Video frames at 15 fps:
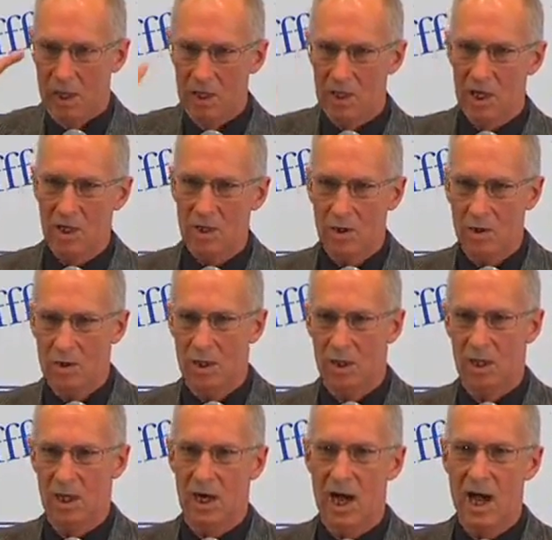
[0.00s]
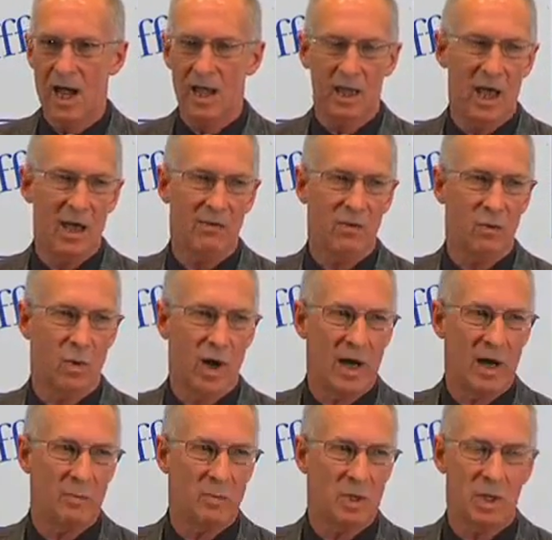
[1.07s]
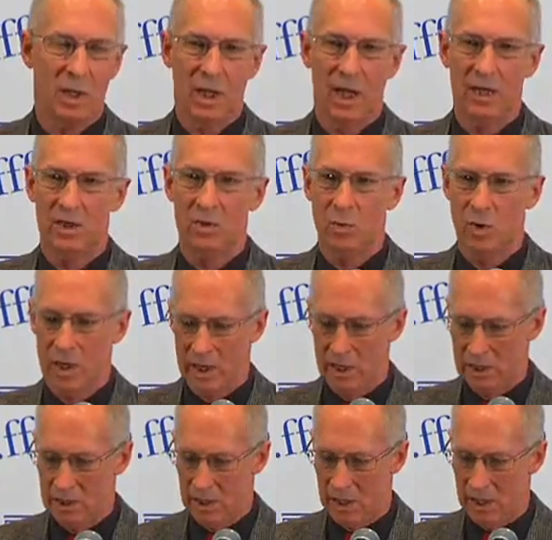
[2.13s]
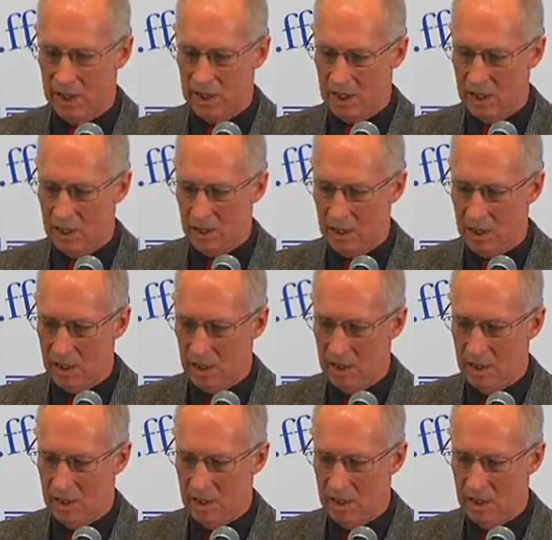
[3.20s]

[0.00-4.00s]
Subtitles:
continued at a high level right up to the late 20s, and it didn't